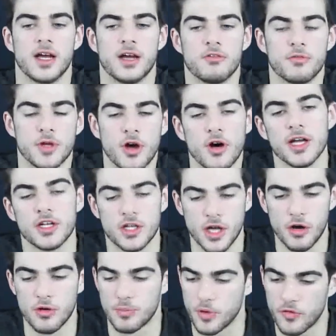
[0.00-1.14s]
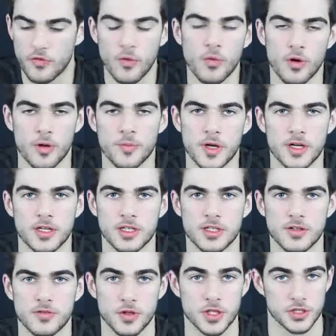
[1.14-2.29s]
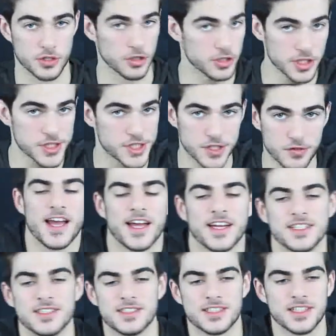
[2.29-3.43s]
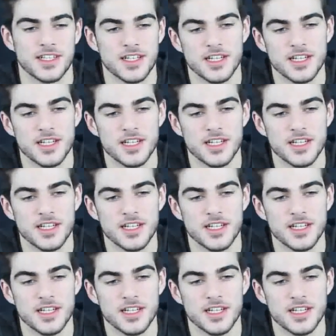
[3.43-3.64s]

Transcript: And we all had to go and perform for this audition, and